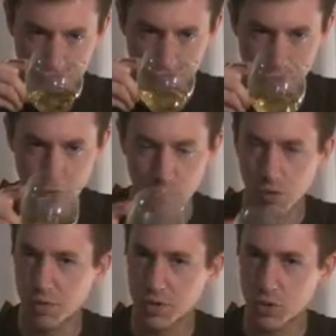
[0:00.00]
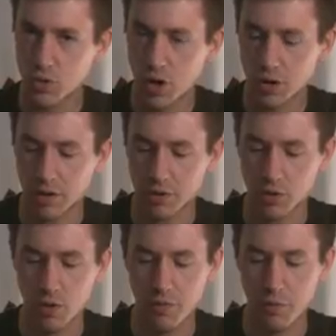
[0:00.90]
This one's a little bit stronger.
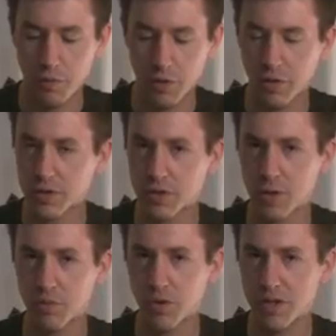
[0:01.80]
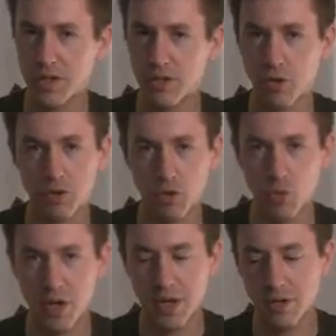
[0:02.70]
So if you feel that some green teas are too
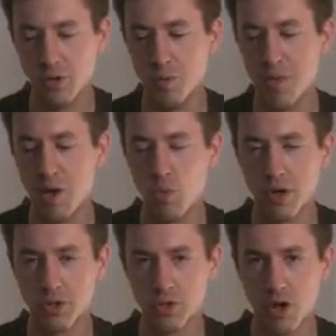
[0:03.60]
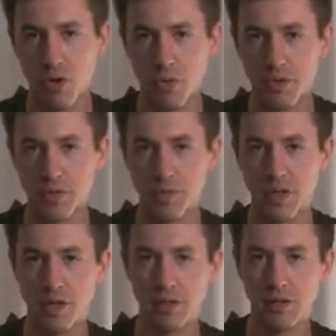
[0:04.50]
weak, you may want to start with
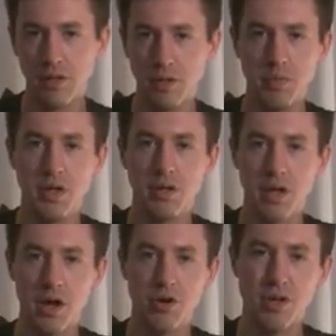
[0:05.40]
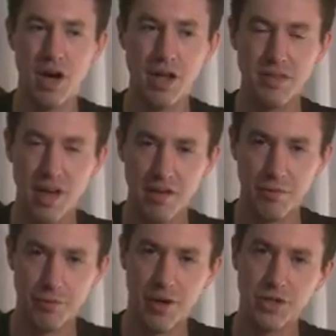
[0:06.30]
something a little bit later, not that
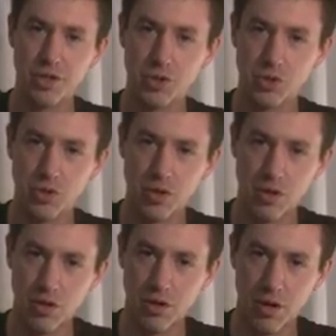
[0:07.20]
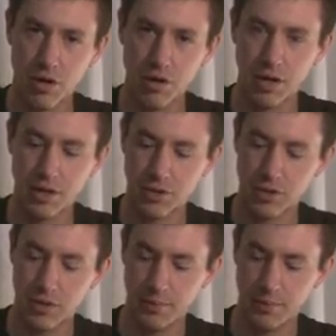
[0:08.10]
freshest, earliest